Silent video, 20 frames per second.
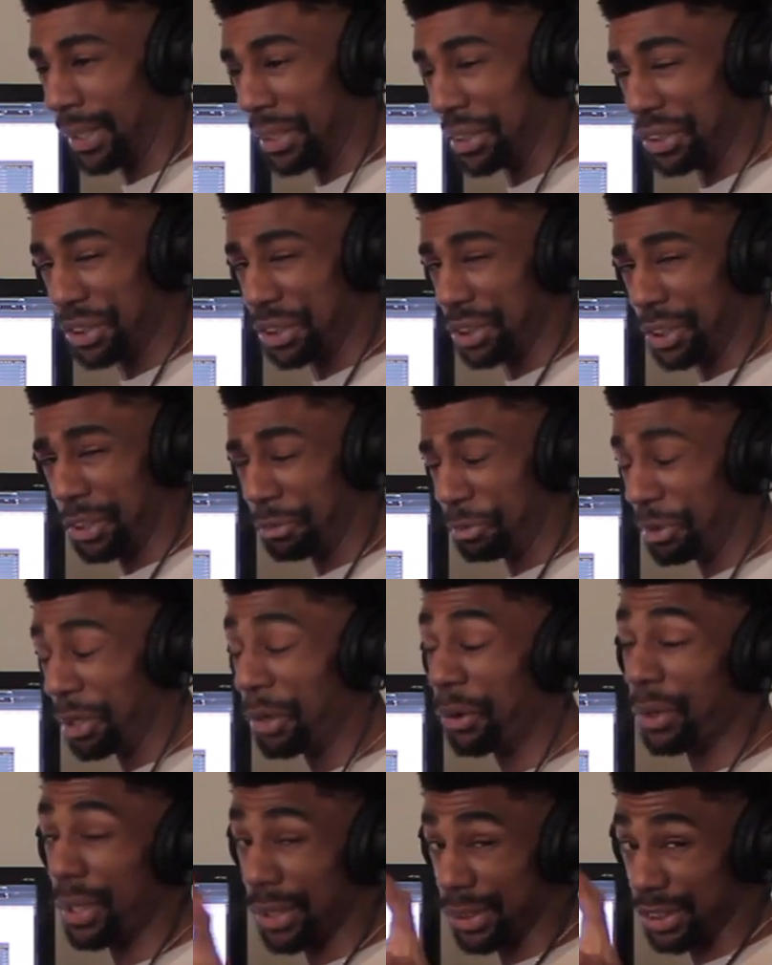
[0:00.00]
it's cheap,
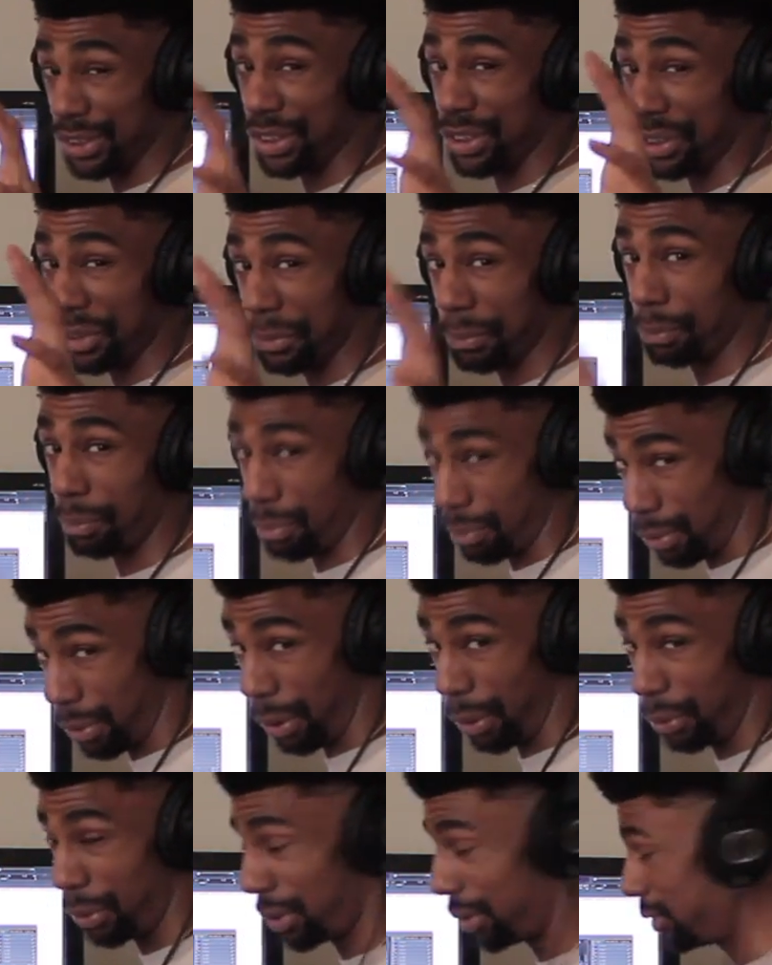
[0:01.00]
it's just
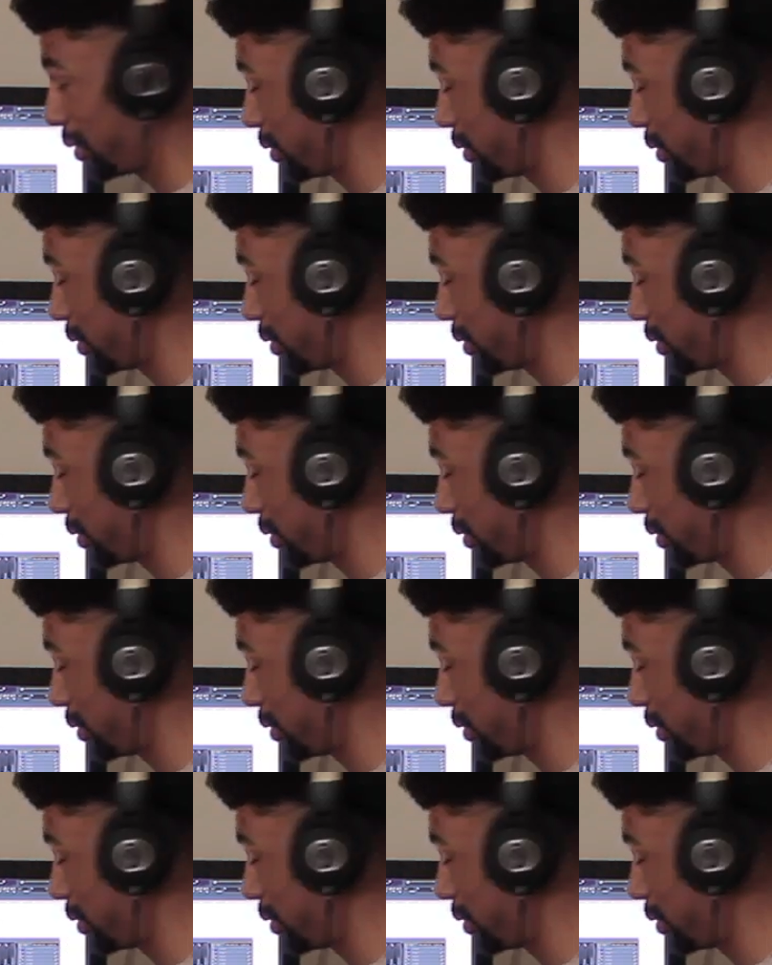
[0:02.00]
broke.